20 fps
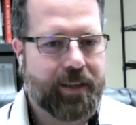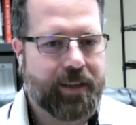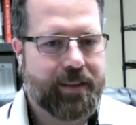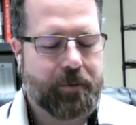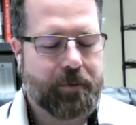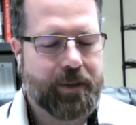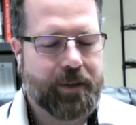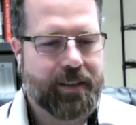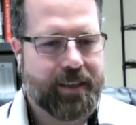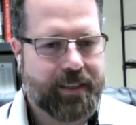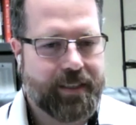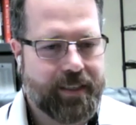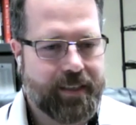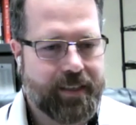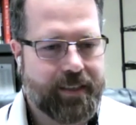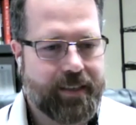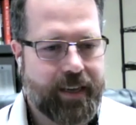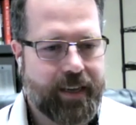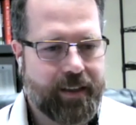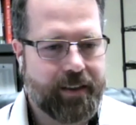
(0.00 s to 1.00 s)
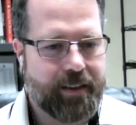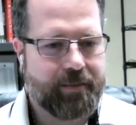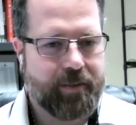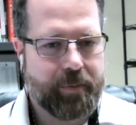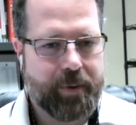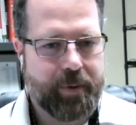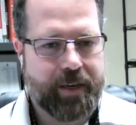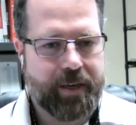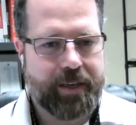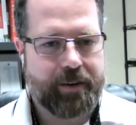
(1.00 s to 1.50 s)
that we like to tell
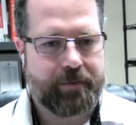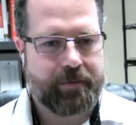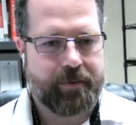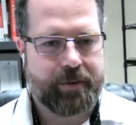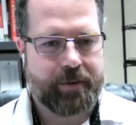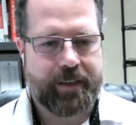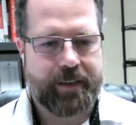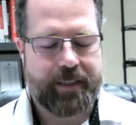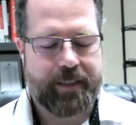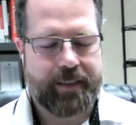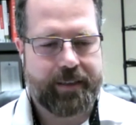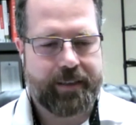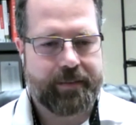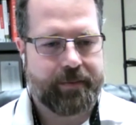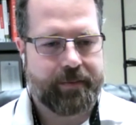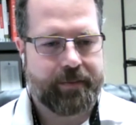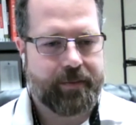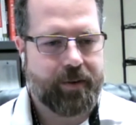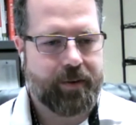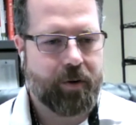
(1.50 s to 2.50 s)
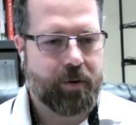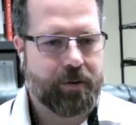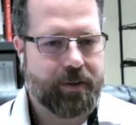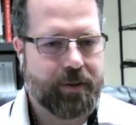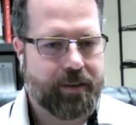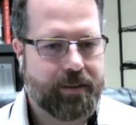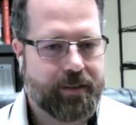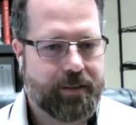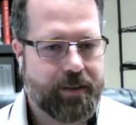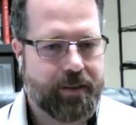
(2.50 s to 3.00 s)
everybody, and we really
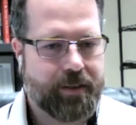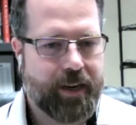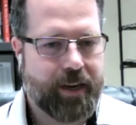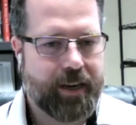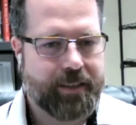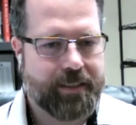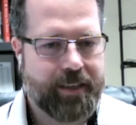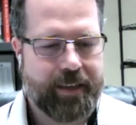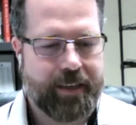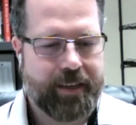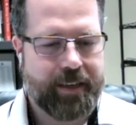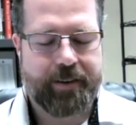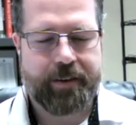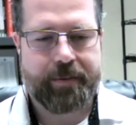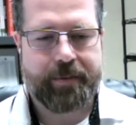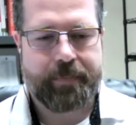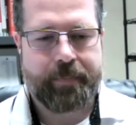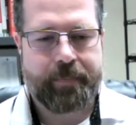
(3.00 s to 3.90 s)
hold to a high standard.